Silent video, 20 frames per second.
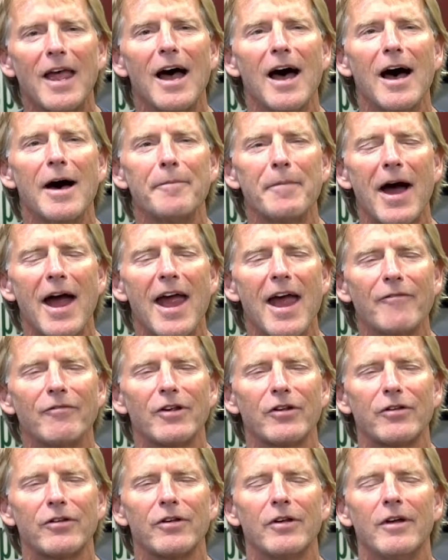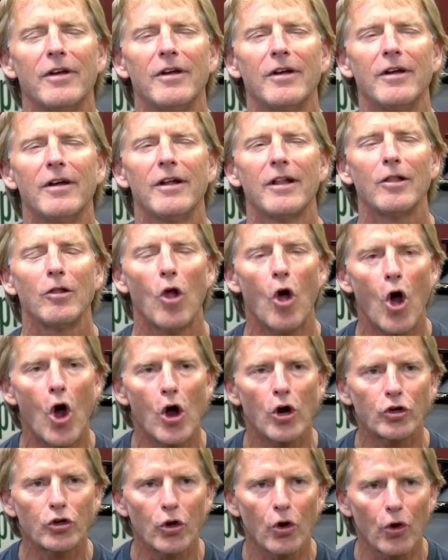um, I have this
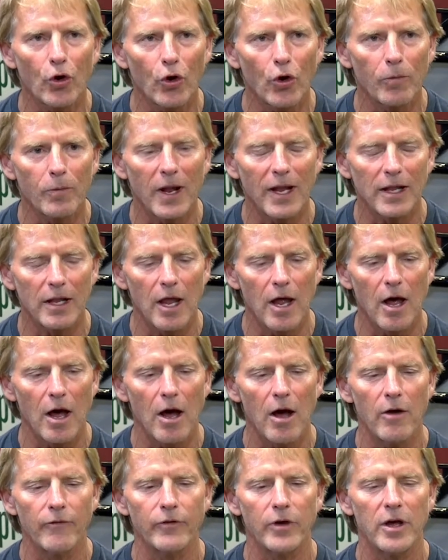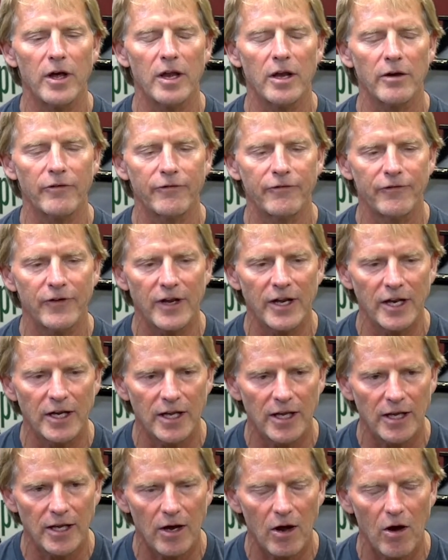long-term love and
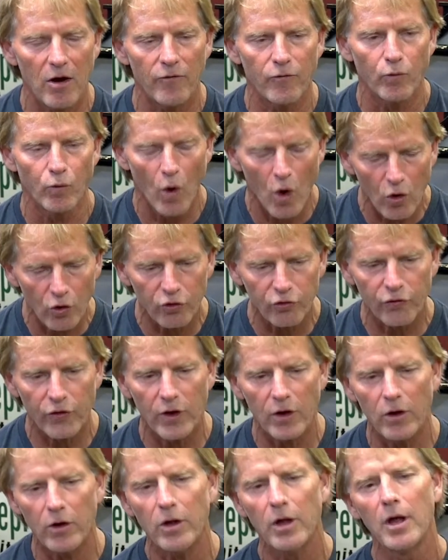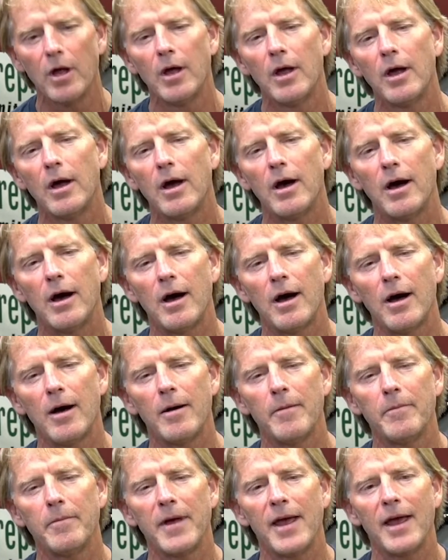affinity of Roseville,
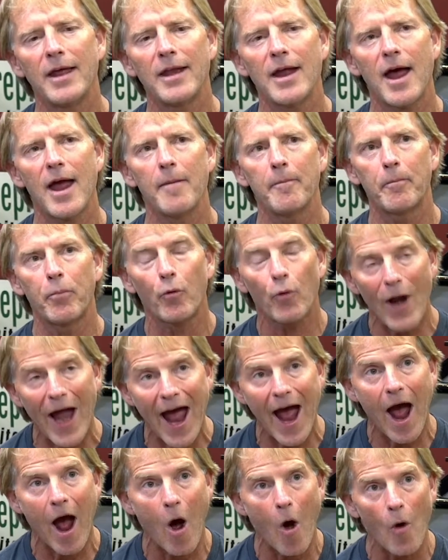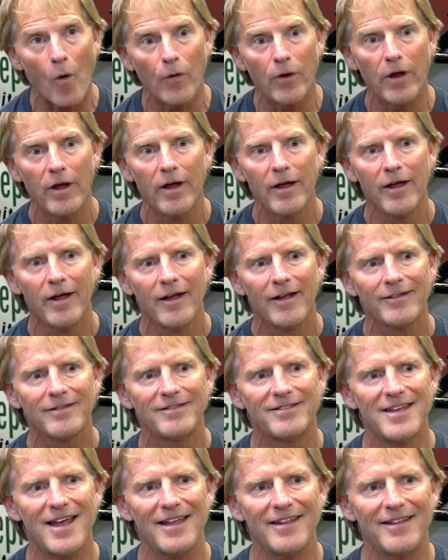um, and I'm proud
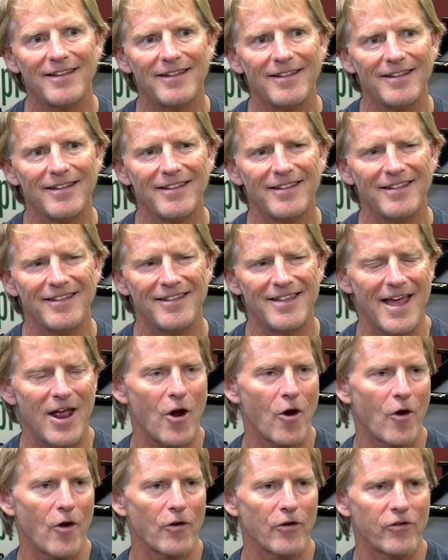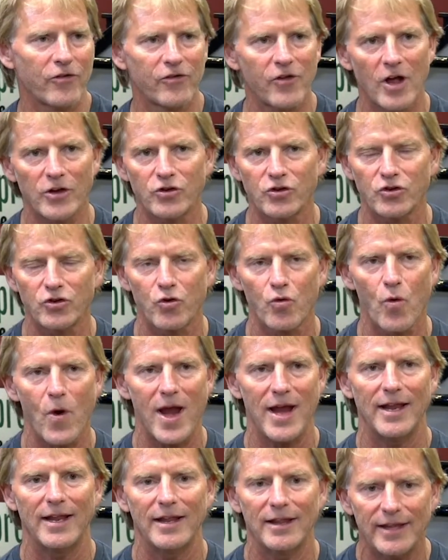that they are such
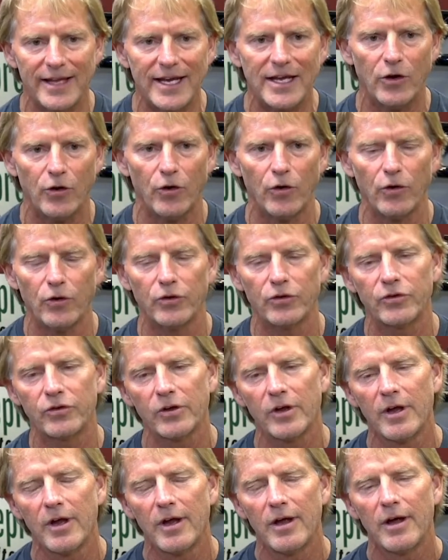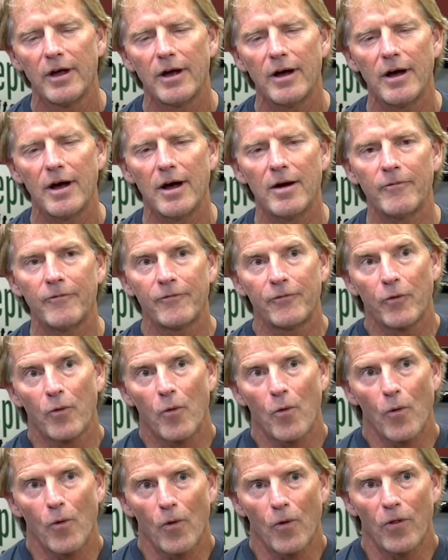great leaders um,
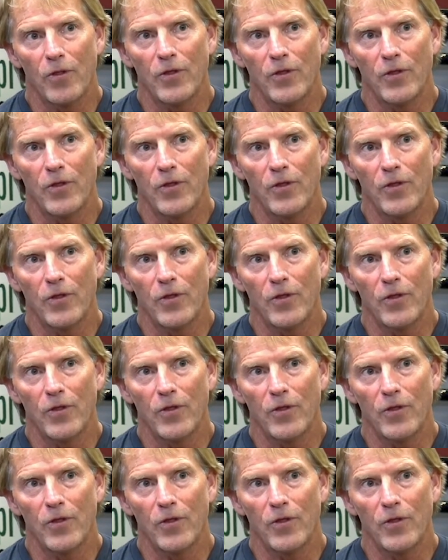for